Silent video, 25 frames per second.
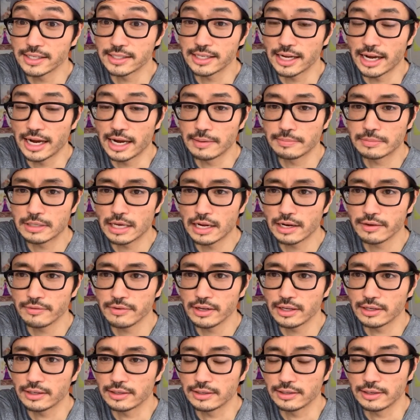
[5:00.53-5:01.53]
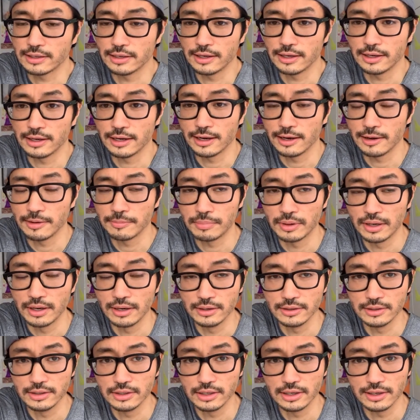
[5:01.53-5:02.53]
times out of it, but
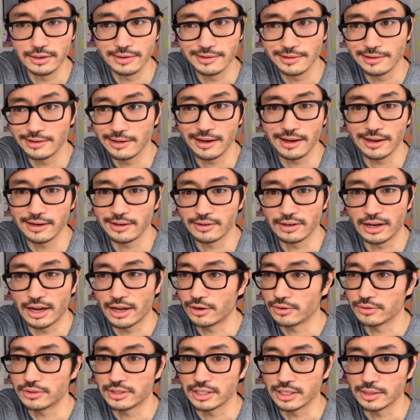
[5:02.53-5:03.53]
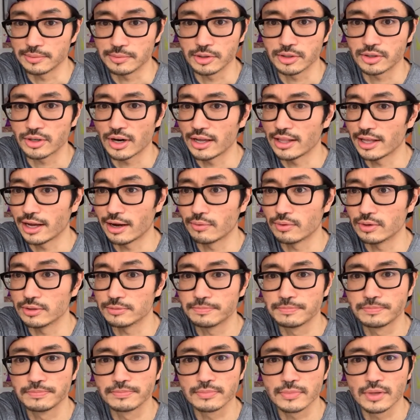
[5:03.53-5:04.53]
I don't think I'm going to try that
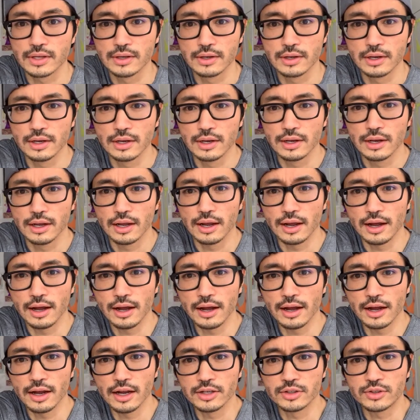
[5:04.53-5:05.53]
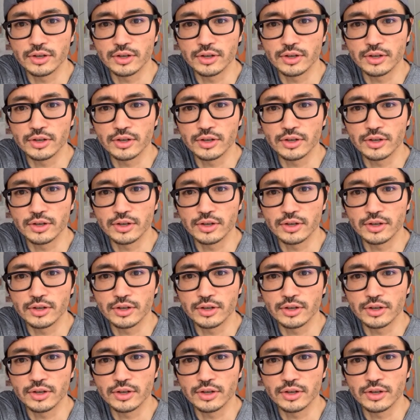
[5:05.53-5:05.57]
one.